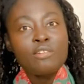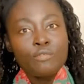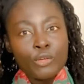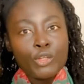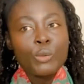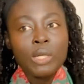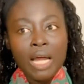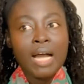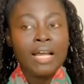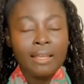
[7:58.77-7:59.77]
for you and
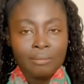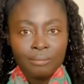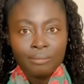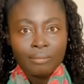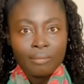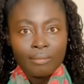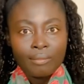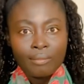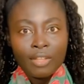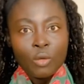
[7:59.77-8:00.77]
I,
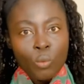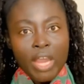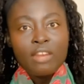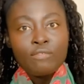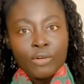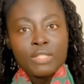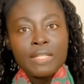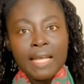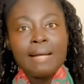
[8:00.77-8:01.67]
waiting for us to come